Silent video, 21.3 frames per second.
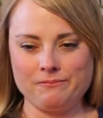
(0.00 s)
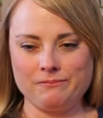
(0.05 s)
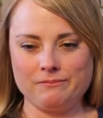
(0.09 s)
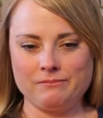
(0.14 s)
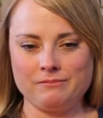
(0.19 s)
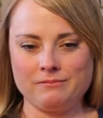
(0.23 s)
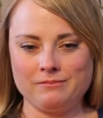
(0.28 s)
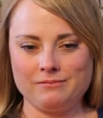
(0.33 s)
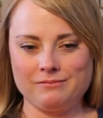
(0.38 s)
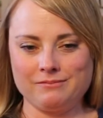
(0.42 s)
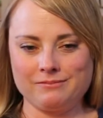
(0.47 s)

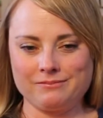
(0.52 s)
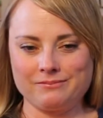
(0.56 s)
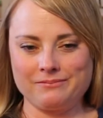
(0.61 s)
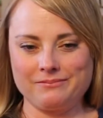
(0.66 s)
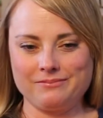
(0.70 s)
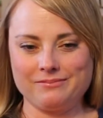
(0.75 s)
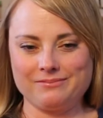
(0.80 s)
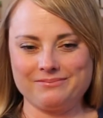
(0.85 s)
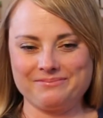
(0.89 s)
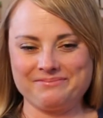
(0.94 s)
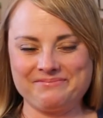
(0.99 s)

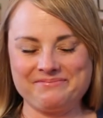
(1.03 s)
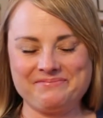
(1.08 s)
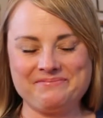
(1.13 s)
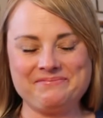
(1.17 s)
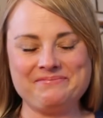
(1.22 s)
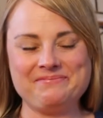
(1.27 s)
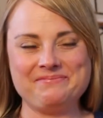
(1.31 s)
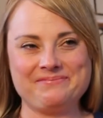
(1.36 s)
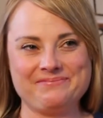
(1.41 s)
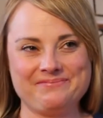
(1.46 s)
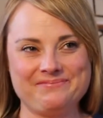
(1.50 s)

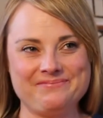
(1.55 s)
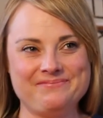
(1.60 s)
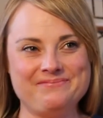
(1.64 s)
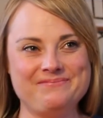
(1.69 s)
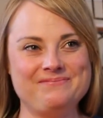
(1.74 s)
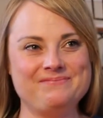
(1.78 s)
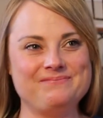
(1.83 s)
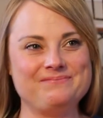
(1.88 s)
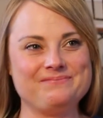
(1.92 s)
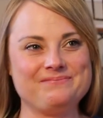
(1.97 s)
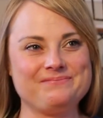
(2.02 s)

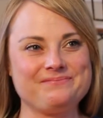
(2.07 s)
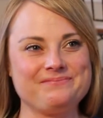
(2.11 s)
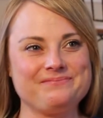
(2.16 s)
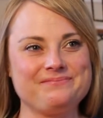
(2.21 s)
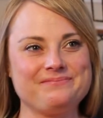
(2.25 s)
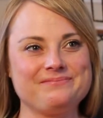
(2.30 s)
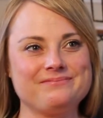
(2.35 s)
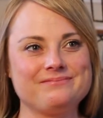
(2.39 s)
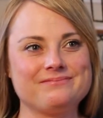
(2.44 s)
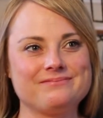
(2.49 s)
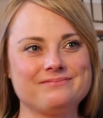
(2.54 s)

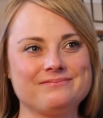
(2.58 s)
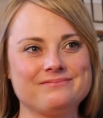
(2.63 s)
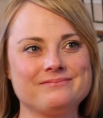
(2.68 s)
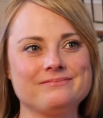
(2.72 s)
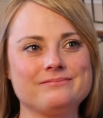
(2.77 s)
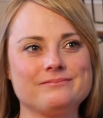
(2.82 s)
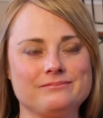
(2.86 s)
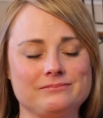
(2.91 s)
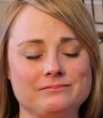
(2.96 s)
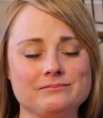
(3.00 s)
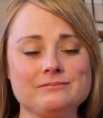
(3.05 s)

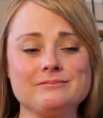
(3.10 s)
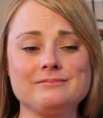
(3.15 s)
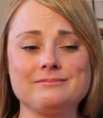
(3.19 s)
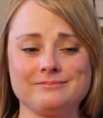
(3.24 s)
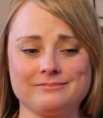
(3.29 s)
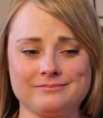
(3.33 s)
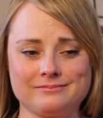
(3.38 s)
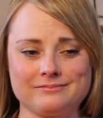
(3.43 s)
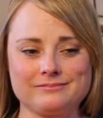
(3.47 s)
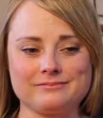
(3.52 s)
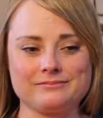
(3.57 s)

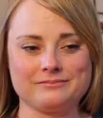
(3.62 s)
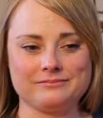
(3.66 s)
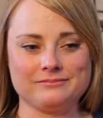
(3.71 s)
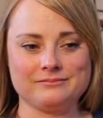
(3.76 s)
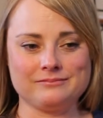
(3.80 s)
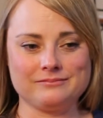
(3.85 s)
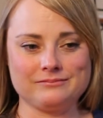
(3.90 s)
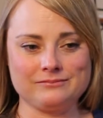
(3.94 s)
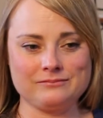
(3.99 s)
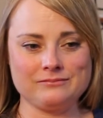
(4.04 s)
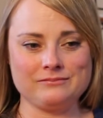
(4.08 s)

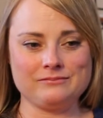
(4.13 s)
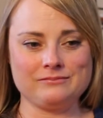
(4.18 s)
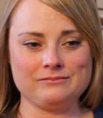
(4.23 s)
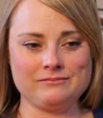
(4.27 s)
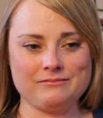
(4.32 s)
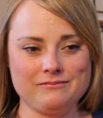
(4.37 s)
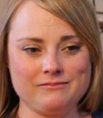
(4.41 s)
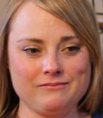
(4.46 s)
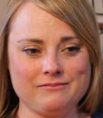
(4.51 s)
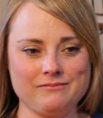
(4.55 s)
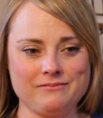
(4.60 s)

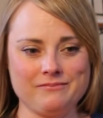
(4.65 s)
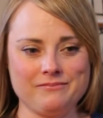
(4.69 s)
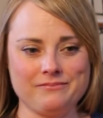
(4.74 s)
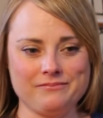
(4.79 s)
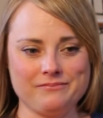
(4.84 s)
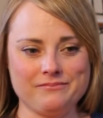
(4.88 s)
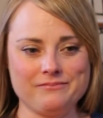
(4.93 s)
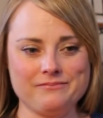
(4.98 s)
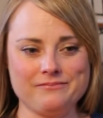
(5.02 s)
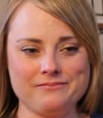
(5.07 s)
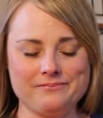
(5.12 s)

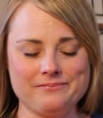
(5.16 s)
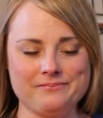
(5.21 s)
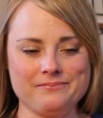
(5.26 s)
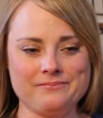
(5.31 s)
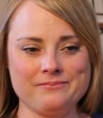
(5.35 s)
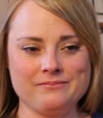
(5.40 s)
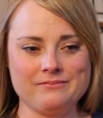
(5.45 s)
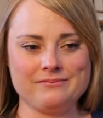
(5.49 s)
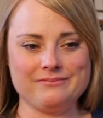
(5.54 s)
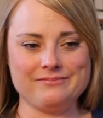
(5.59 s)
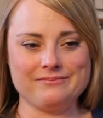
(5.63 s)

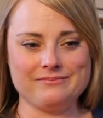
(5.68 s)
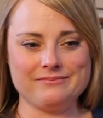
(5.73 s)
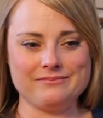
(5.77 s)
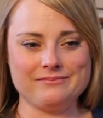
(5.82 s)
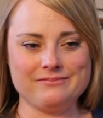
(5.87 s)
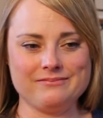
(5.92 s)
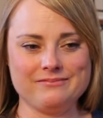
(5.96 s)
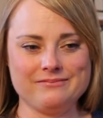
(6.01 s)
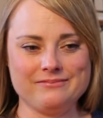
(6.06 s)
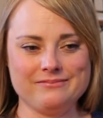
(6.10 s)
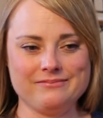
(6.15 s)
No words are spoken by the person on screen.